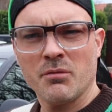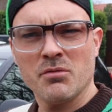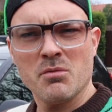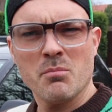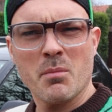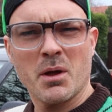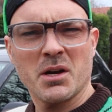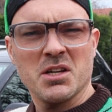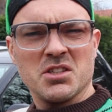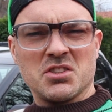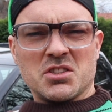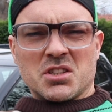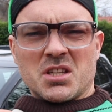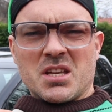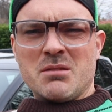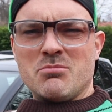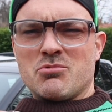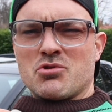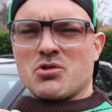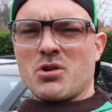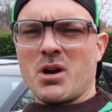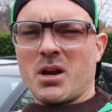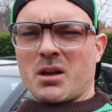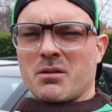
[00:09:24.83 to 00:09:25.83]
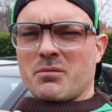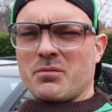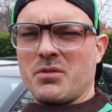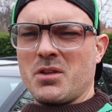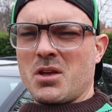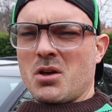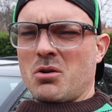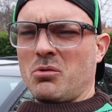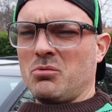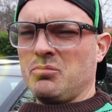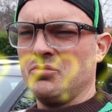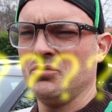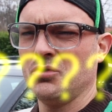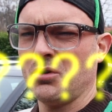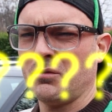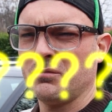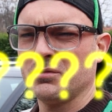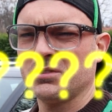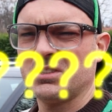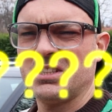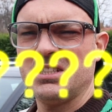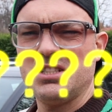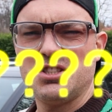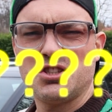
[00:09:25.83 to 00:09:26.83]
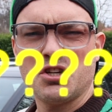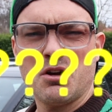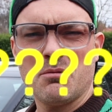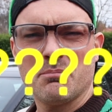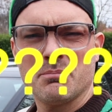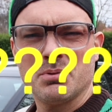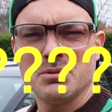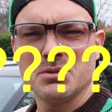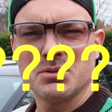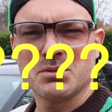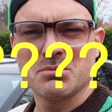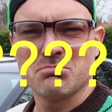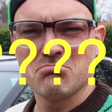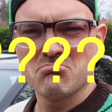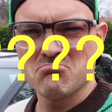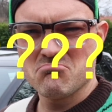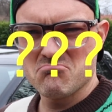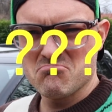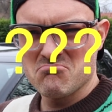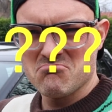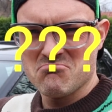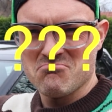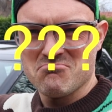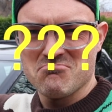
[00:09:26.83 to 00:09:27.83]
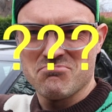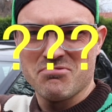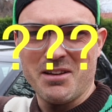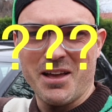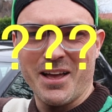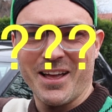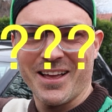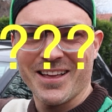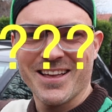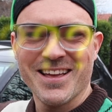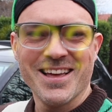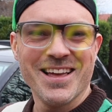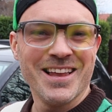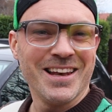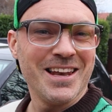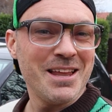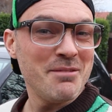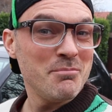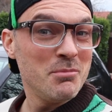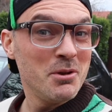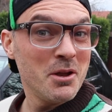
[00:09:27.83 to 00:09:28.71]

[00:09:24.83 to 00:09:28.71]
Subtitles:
you managed to keep track of the old novelty jumpers? Let me